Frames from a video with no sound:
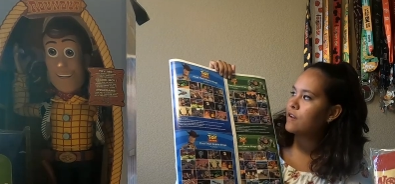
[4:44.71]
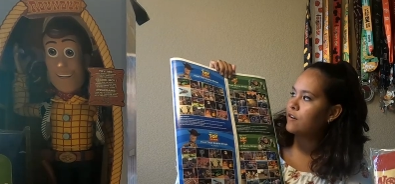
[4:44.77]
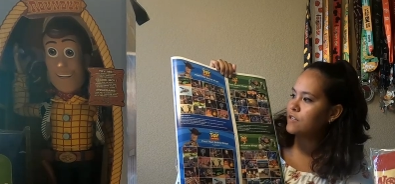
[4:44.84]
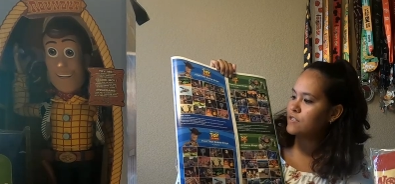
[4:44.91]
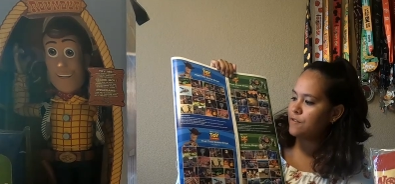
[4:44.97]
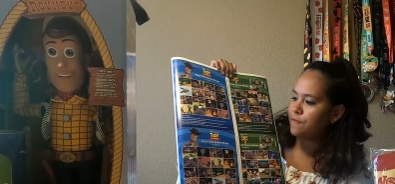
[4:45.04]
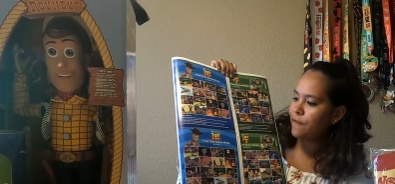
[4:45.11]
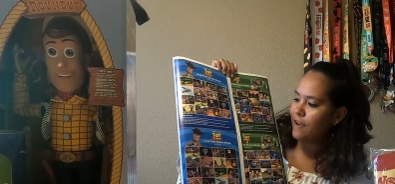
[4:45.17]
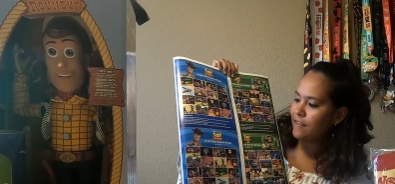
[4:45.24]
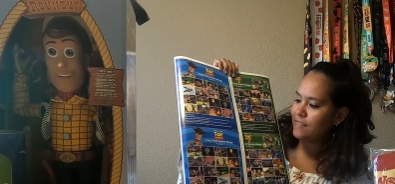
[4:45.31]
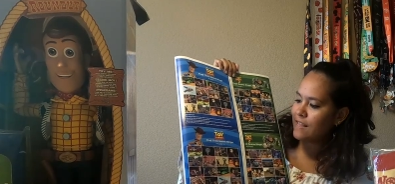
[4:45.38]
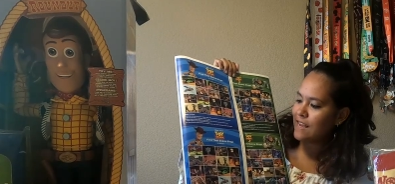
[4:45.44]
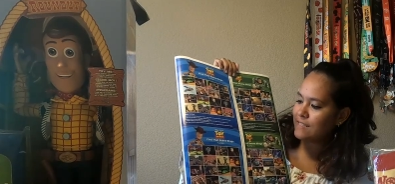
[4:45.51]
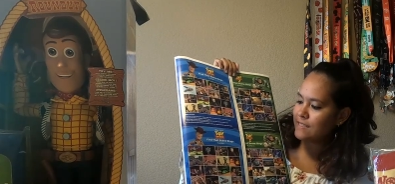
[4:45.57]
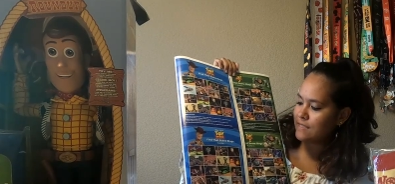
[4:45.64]
Speaker 1: there's
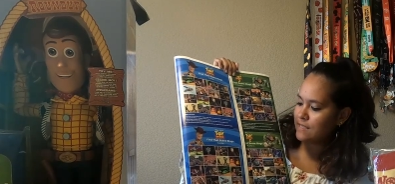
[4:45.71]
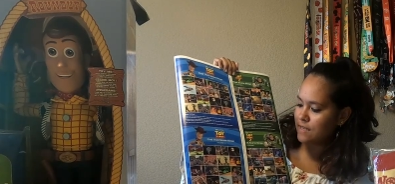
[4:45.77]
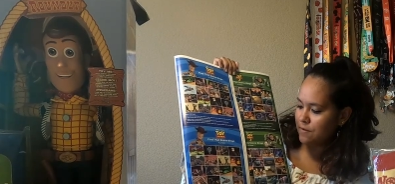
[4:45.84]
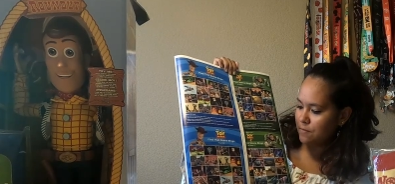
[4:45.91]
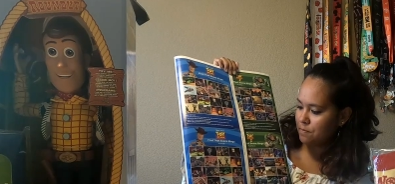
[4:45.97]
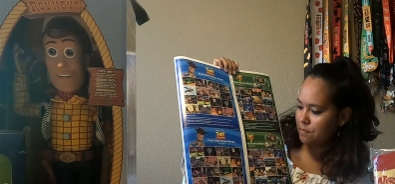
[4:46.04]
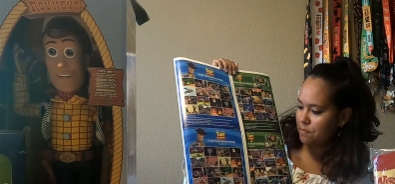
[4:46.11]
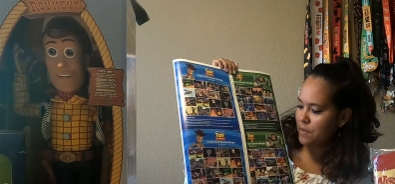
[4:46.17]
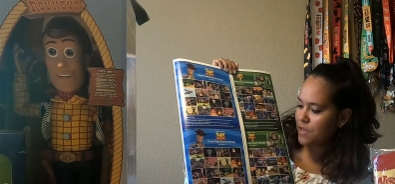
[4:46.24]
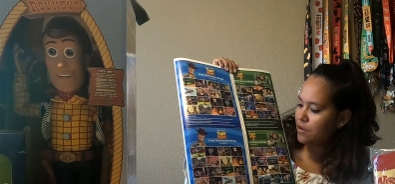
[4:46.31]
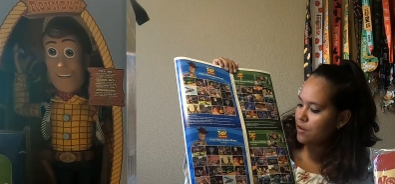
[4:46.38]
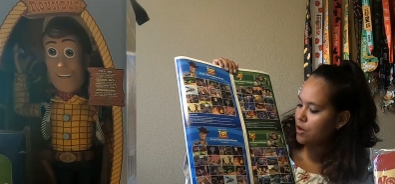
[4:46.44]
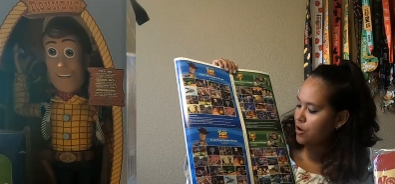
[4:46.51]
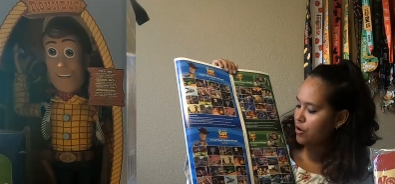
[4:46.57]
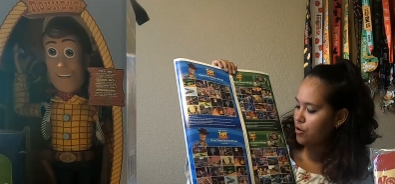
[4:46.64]
Find That Scene
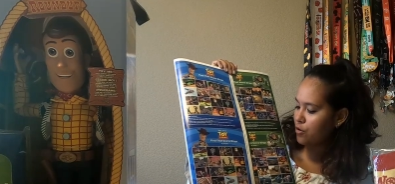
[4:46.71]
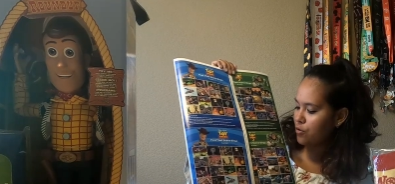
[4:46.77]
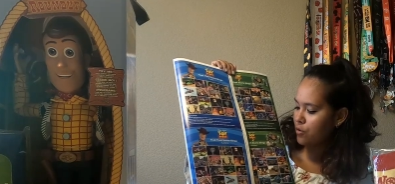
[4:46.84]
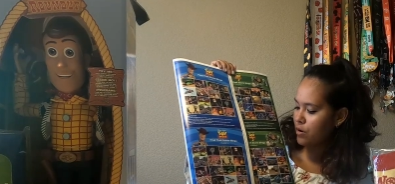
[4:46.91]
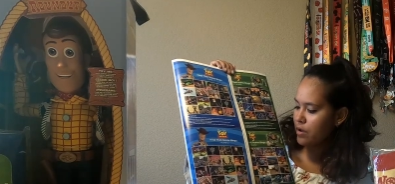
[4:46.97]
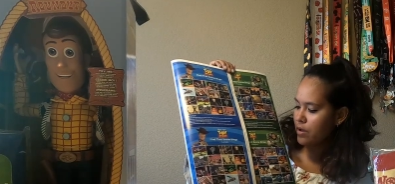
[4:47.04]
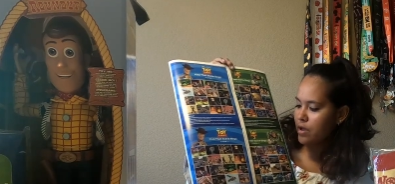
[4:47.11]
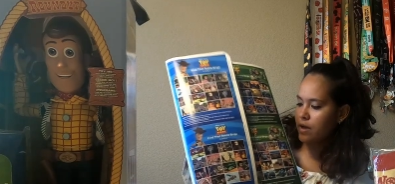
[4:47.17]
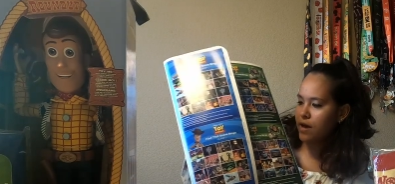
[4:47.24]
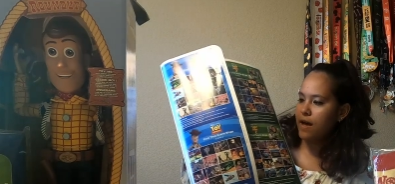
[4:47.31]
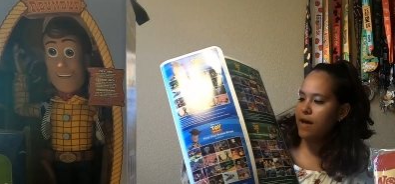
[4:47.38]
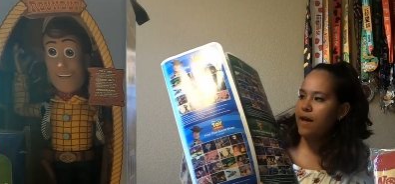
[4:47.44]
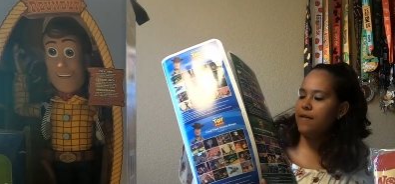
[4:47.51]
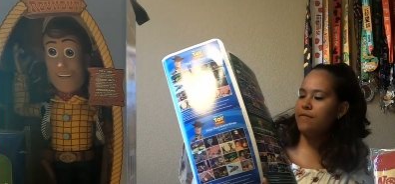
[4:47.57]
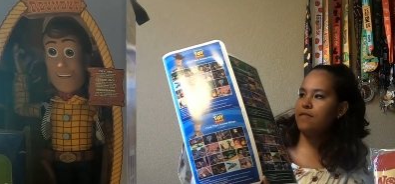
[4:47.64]
Bingo,
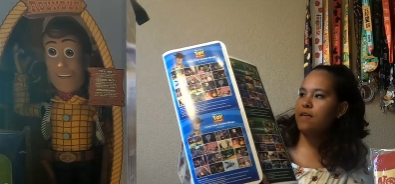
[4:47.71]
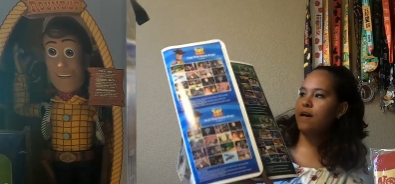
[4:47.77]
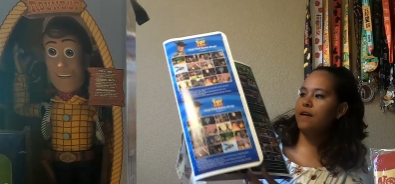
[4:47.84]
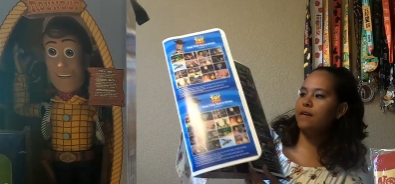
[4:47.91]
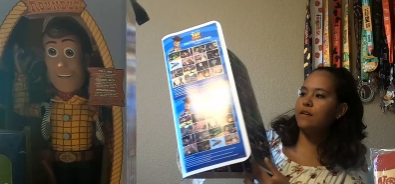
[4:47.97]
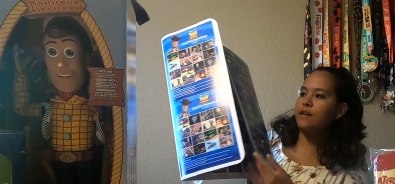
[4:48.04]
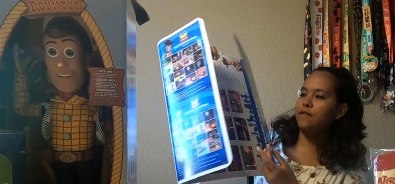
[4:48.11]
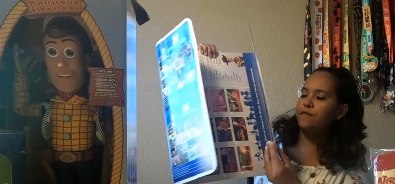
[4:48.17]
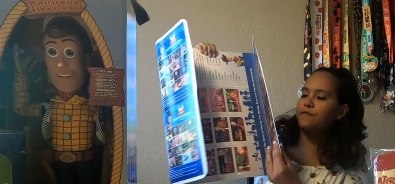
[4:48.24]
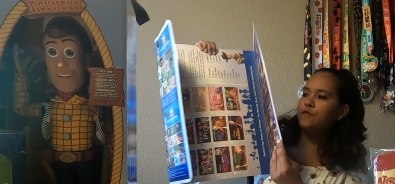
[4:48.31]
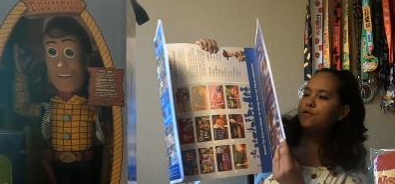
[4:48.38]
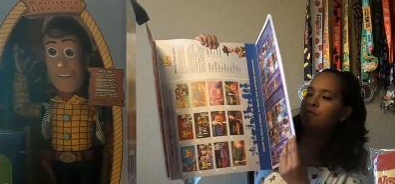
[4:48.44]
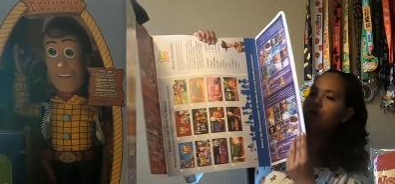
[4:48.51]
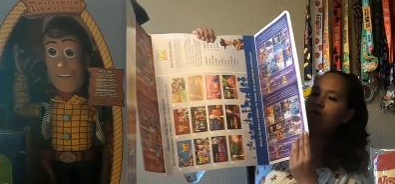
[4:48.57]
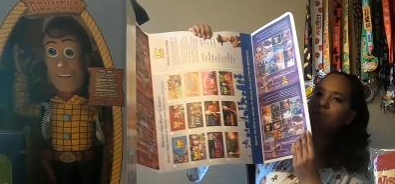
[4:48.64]
and then if
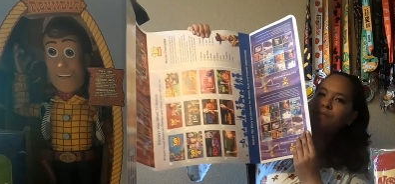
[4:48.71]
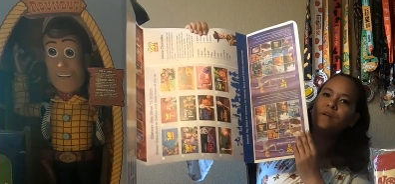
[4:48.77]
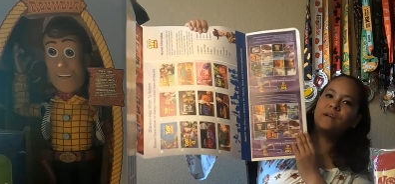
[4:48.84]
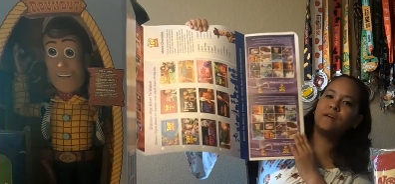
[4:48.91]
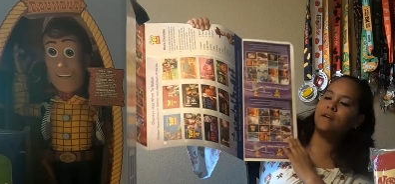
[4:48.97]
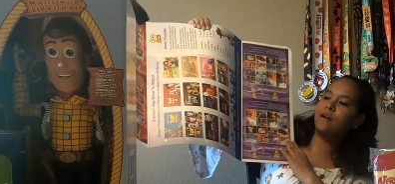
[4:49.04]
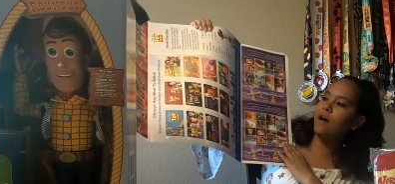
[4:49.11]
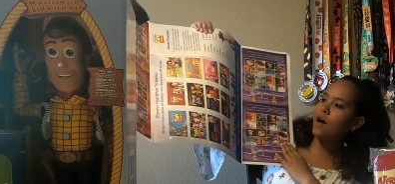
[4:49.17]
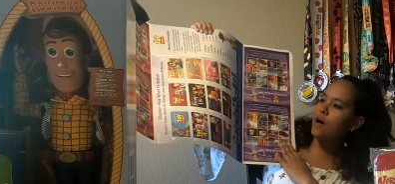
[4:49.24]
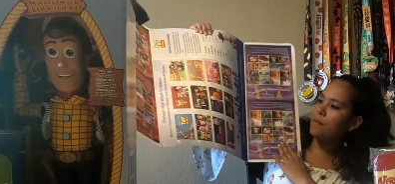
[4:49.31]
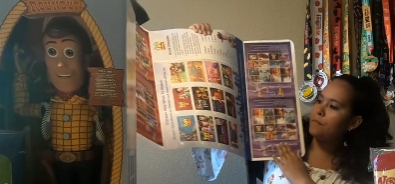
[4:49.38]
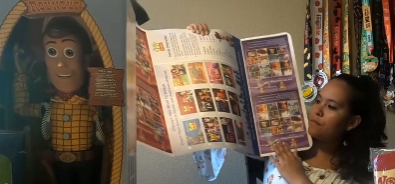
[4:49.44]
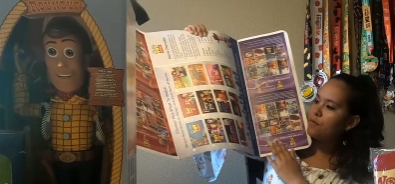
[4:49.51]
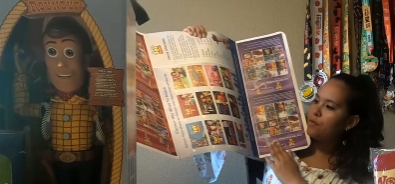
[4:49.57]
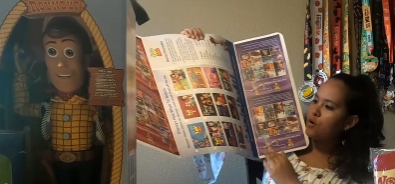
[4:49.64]
you open it
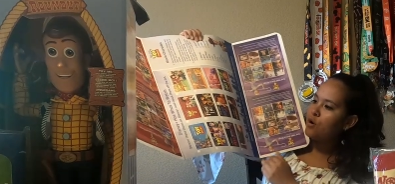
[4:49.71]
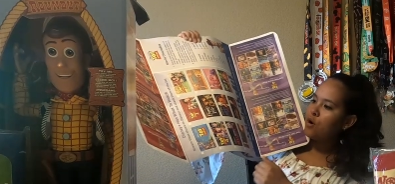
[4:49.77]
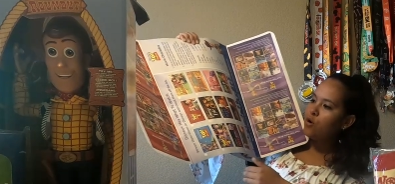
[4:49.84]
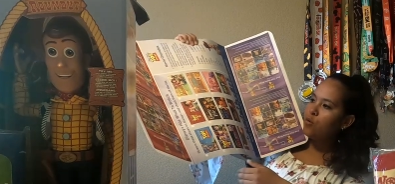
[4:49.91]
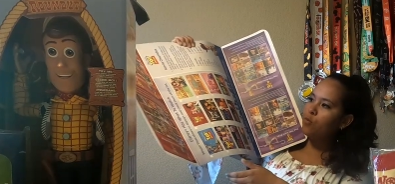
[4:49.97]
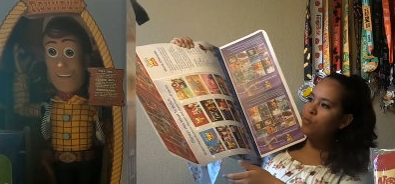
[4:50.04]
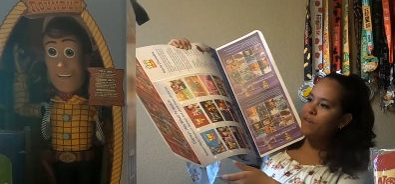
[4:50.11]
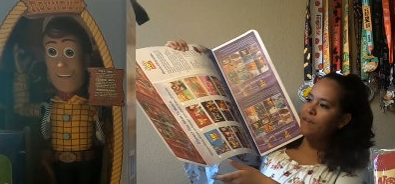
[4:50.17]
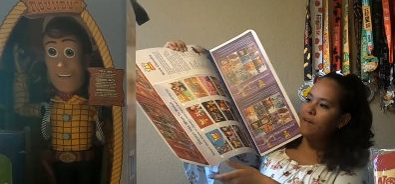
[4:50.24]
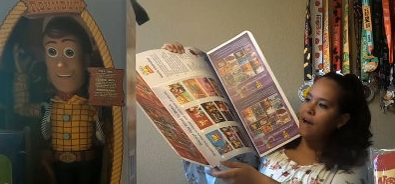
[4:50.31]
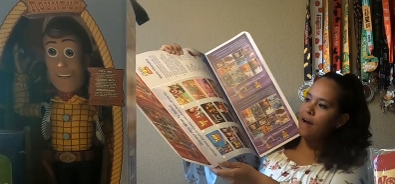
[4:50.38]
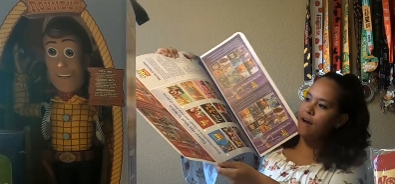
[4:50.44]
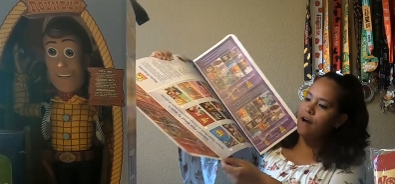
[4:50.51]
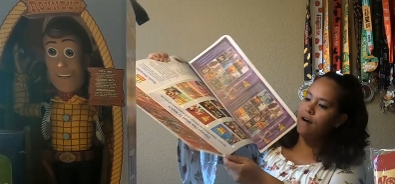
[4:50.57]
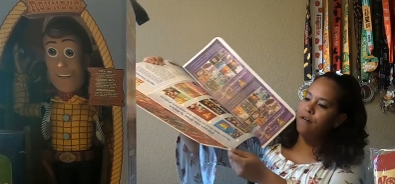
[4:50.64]
up, we
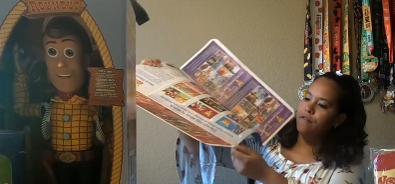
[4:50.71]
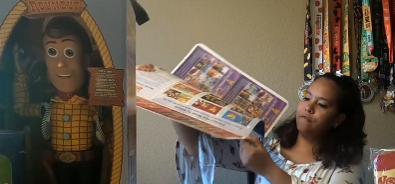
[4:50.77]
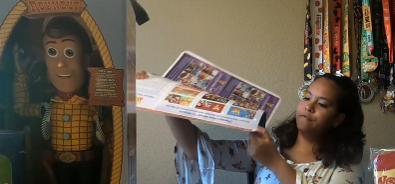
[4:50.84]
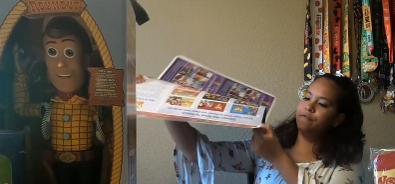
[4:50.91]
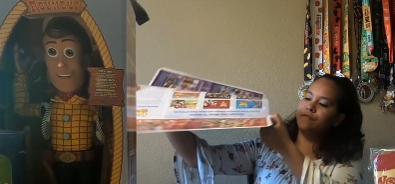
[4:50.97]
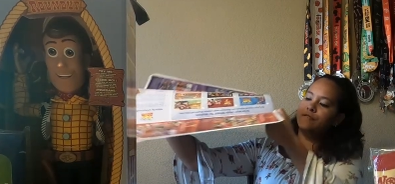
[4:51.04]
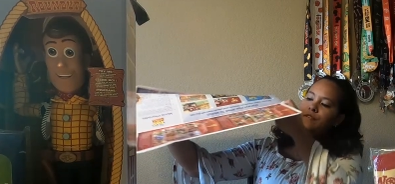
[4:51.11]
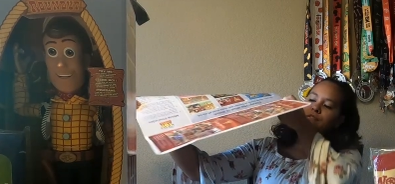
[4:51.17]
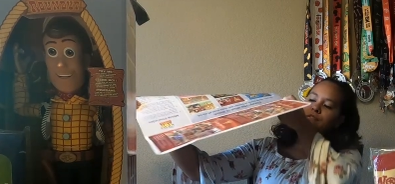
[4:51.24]
have,